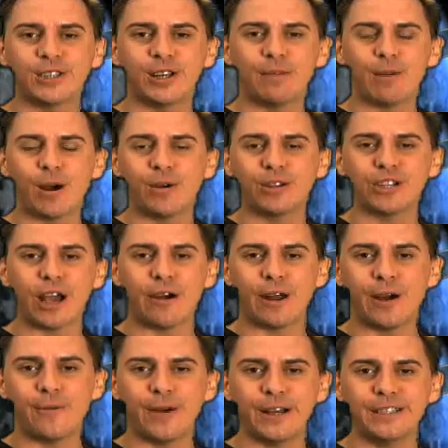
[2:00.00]
see you tomorrow with Shout
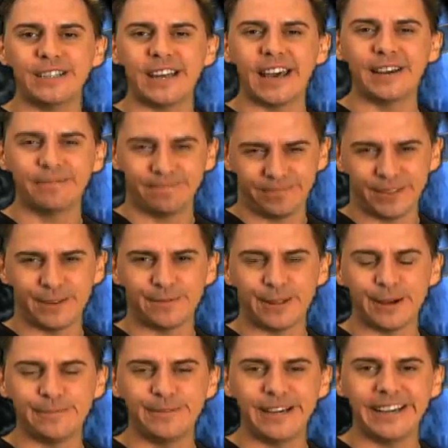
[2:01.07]
Out Wednesday. Live,
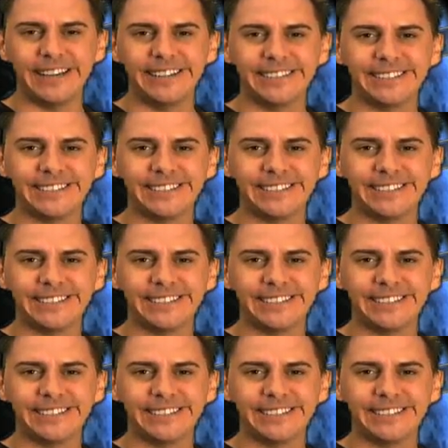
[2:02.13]
love, be.